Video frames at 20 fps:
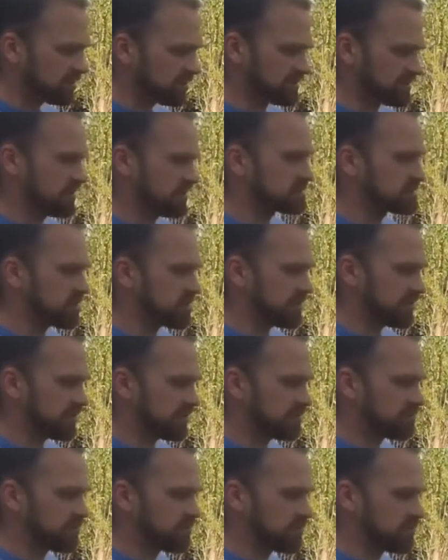at the inside of the
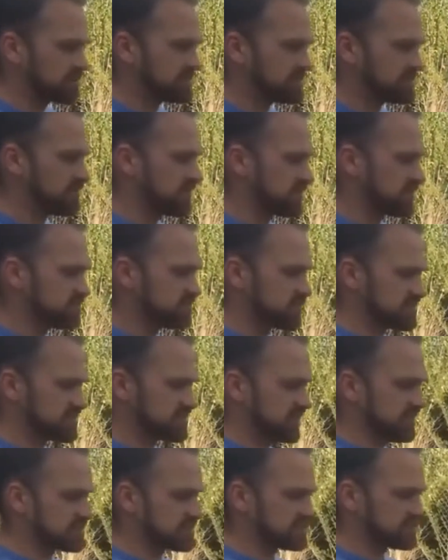components of this. Once
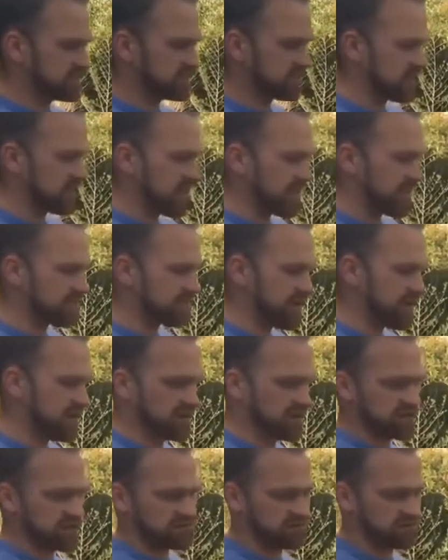again, this is a Life
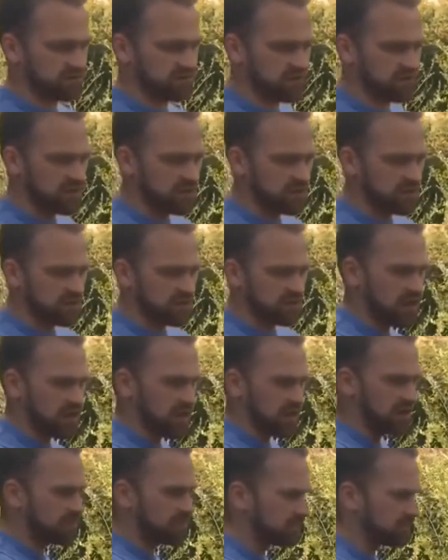Ionizer,
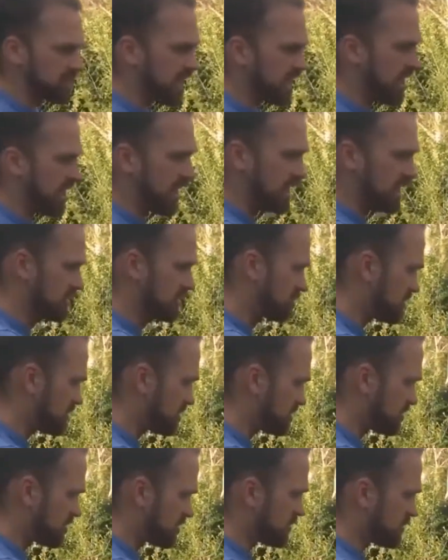and
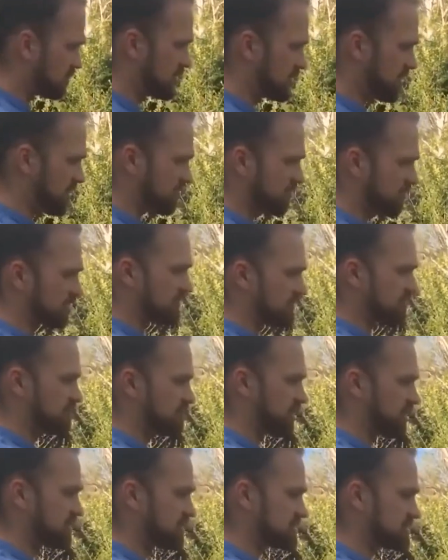you have all the different
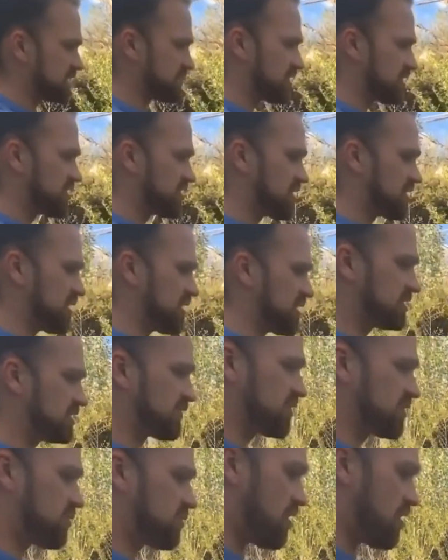buttons up here that make the different